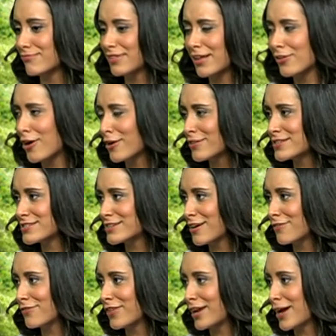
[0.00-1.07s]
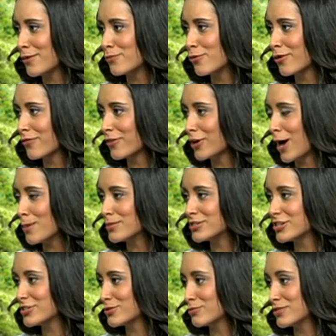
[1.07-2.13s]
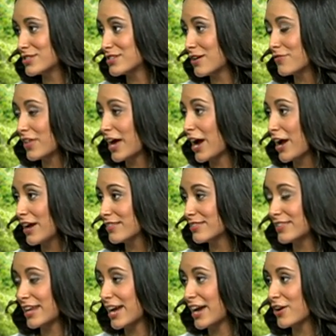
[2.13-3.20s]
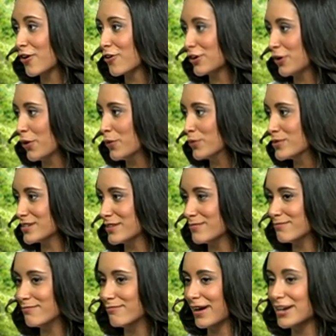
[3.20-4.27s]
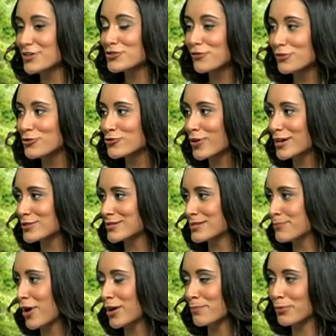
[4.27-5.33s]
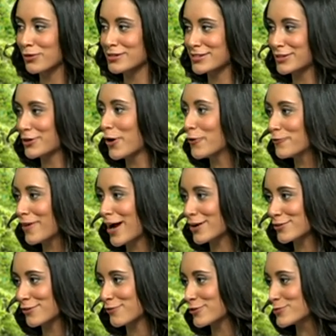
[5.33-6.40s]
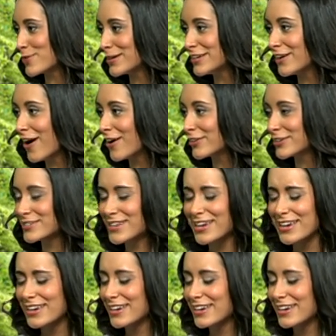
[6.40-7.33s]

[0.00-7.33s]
a lot of the stuff that I wore for competition was stuff that I had already owned, and my interview dress was bought at Burlington Coat Factory for $20.